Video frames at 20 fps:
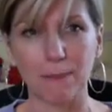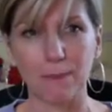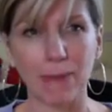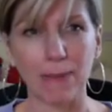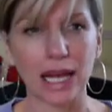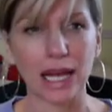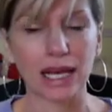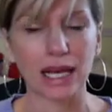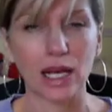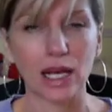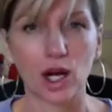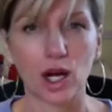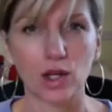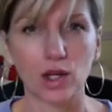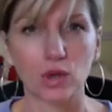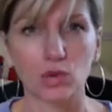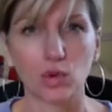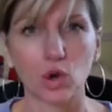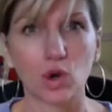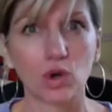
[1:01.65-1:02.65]
painting on
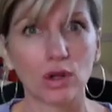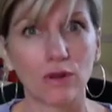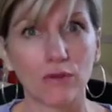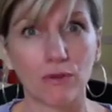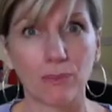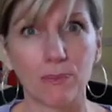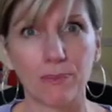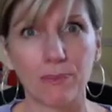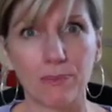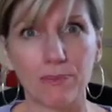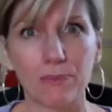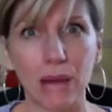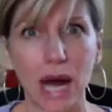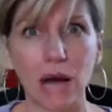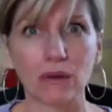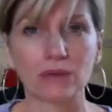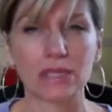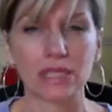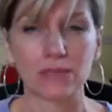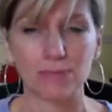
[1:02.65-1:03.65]
a roll of
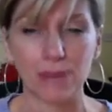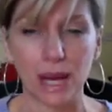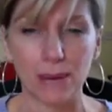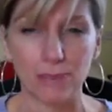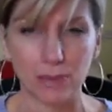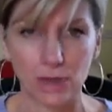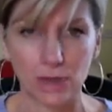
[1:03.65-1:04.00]
Bounty paper